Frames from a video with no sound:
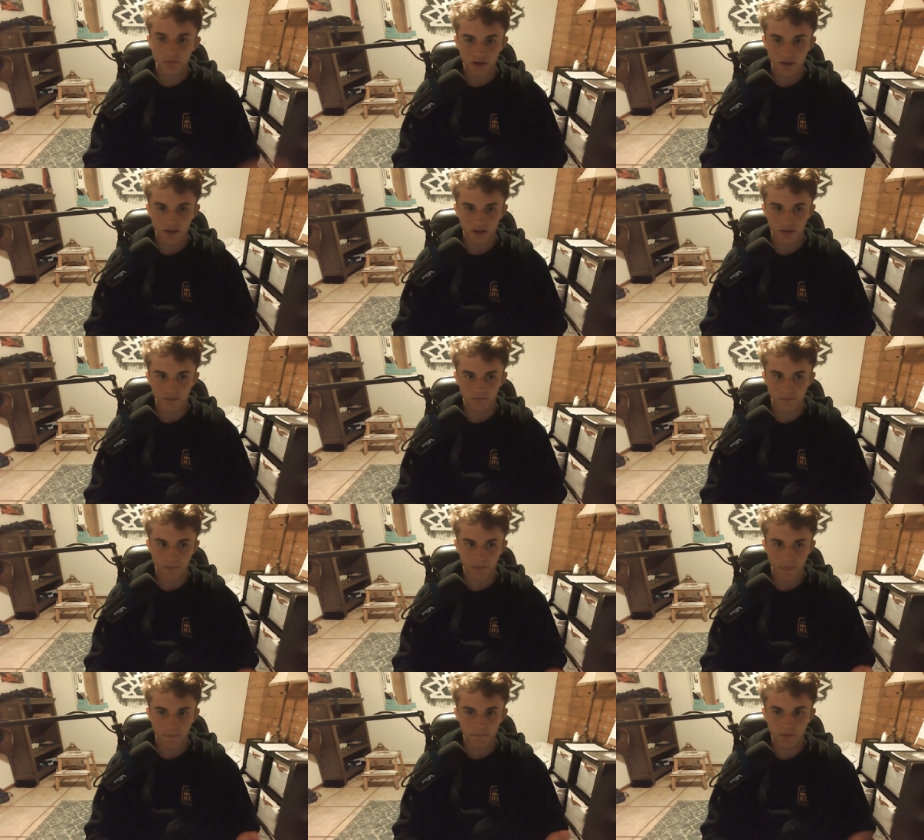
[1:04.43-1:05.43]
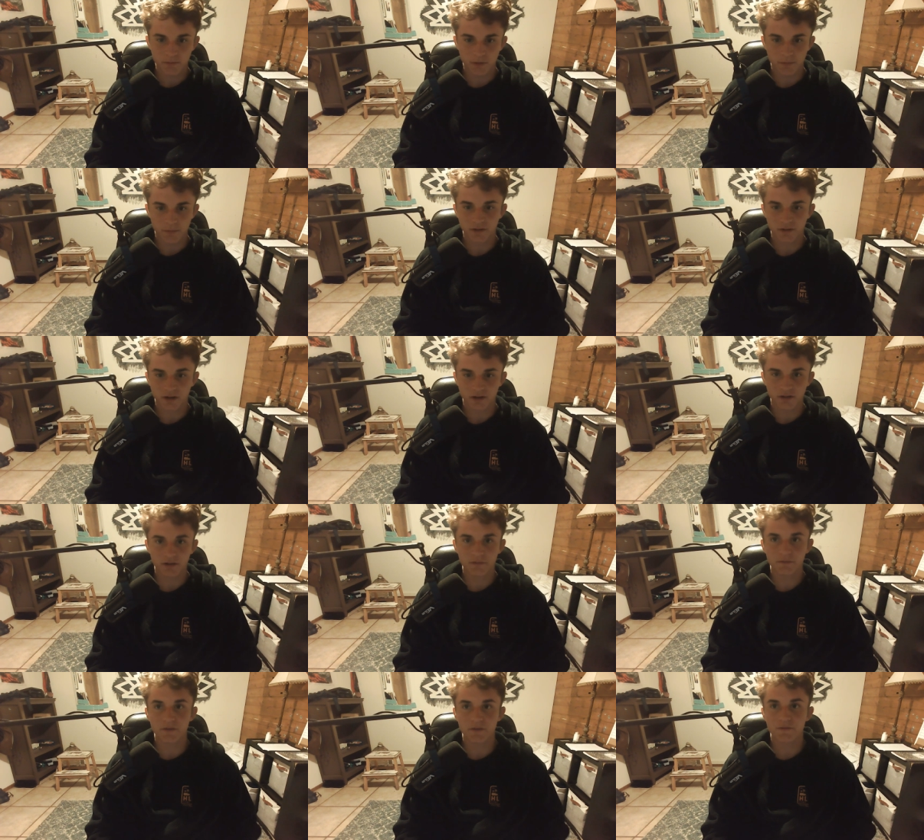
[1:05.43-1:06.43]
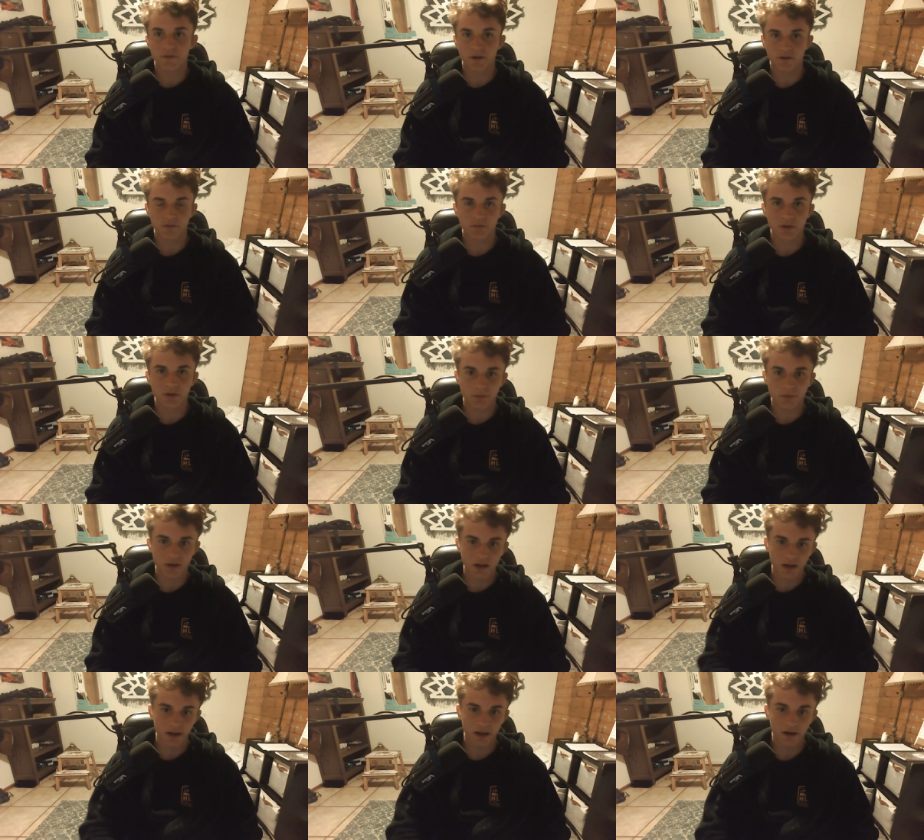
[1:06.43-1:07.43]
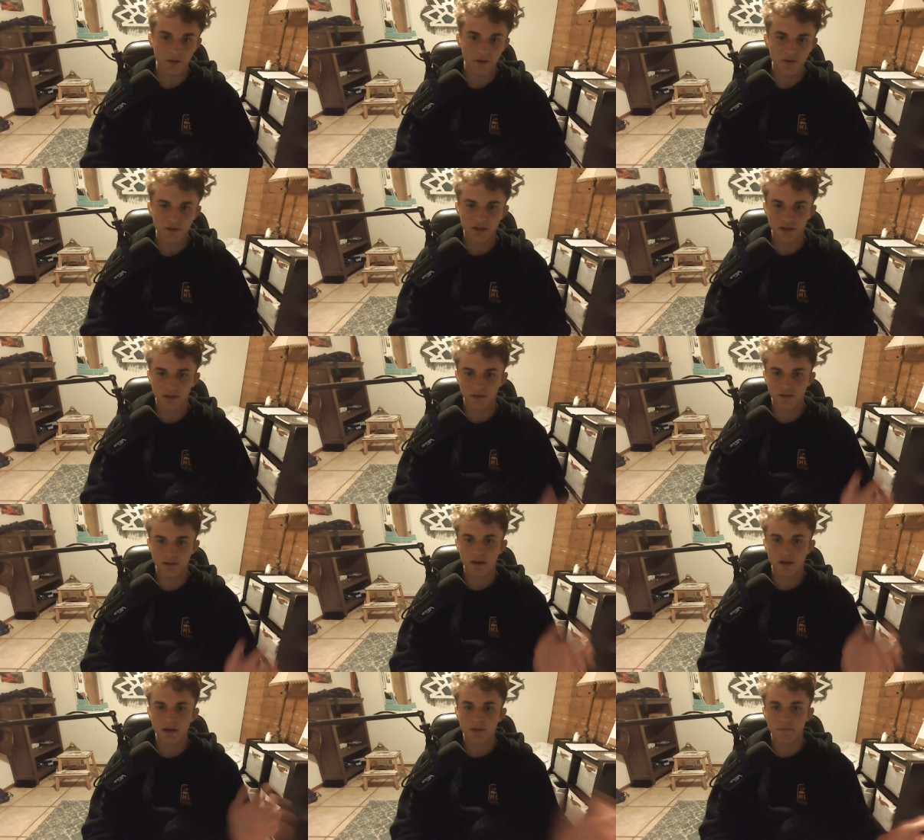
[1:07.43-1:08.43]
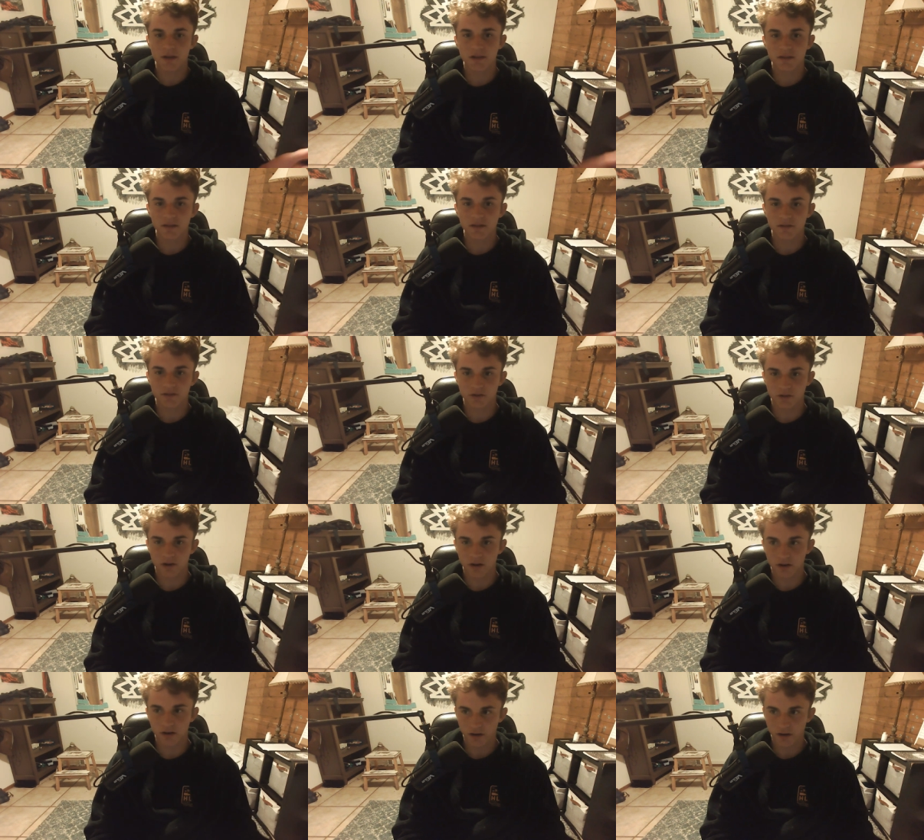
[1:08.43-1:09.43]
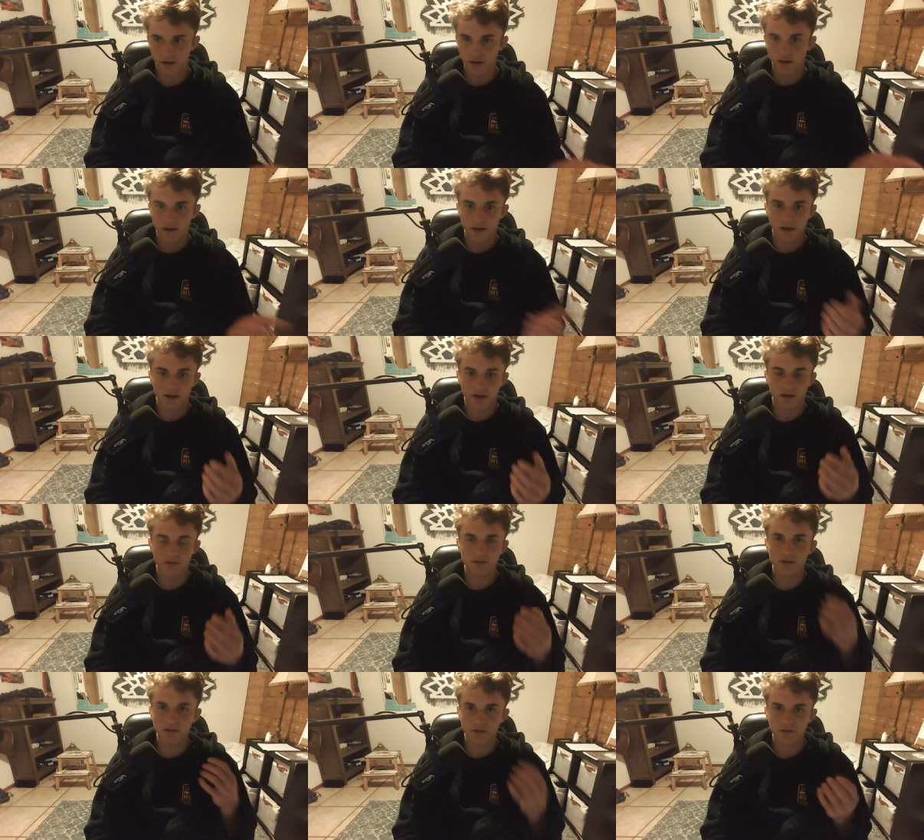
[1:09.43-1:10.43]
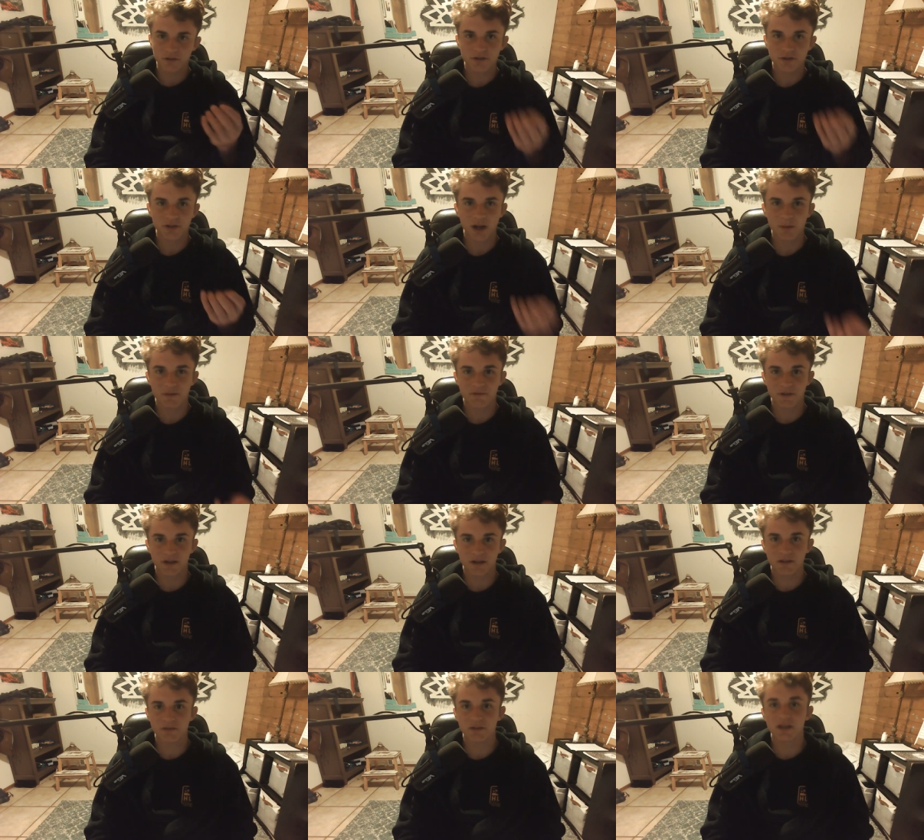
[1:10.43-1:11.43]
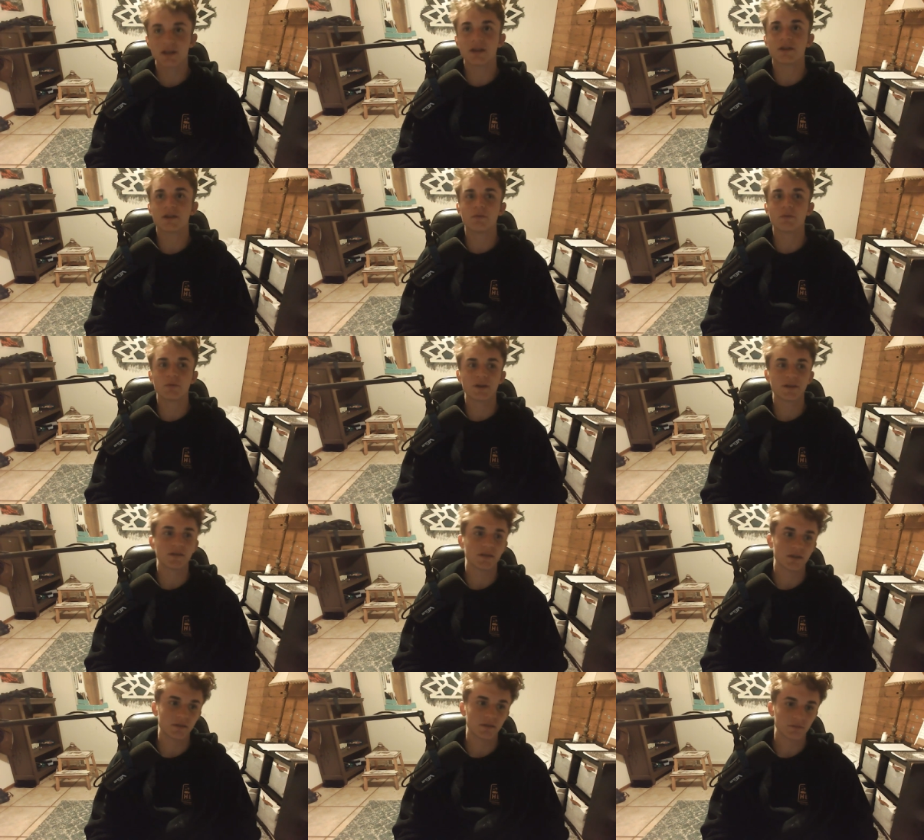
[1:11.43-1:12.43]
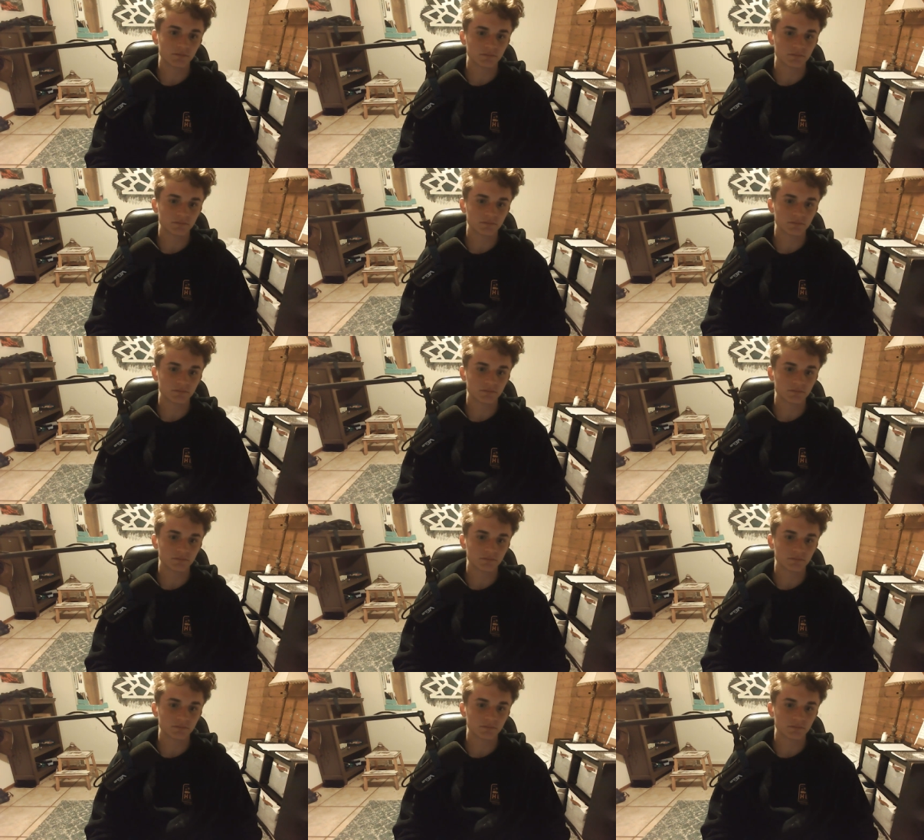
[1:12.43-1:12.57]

we can be more productive with our spring break and how you can make this your arc and how you can use this time effectively and not waste it.